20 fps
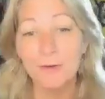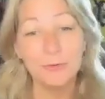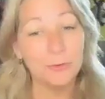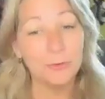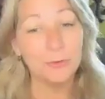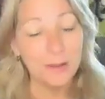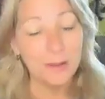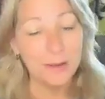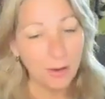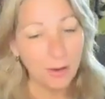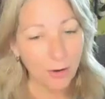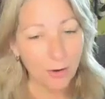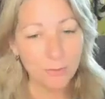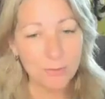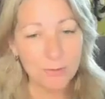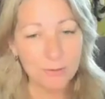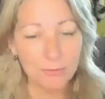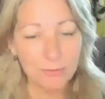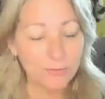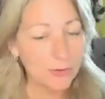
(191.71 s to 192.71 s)
Do they
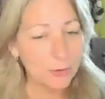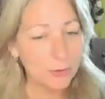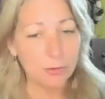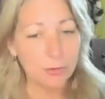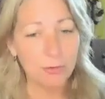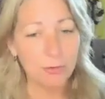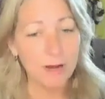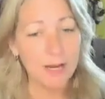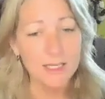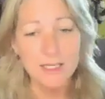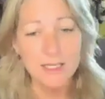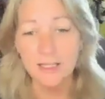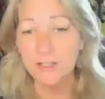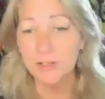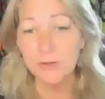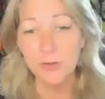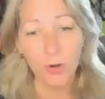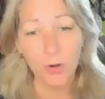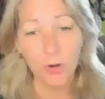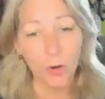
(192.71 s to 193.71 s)
always feel great?
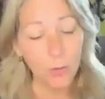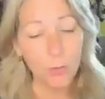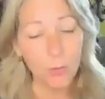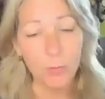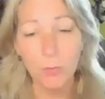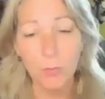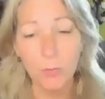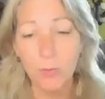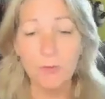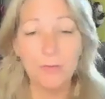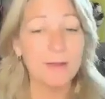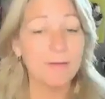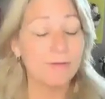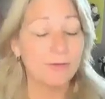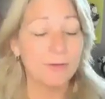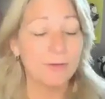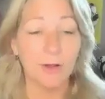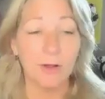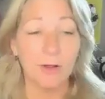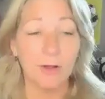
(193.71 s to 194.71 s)
No. Will they
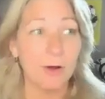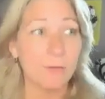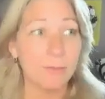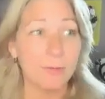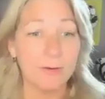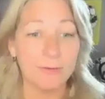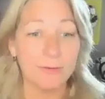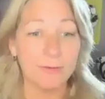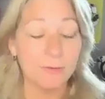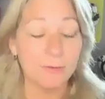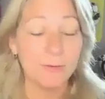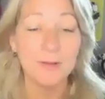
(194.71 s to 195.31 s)
always